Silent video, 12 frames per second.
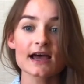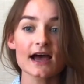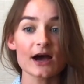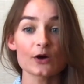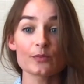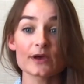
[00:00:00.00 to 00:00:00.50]

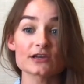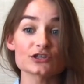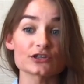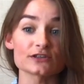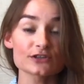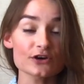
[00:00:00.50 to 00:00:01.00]

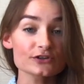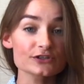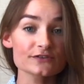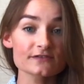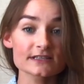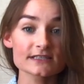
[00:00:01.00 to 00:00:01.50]
outpatient doctor
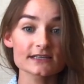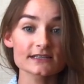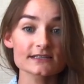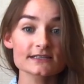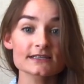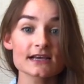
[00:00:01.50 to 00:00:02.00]

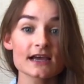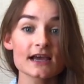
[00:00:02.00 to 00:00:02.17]
visits,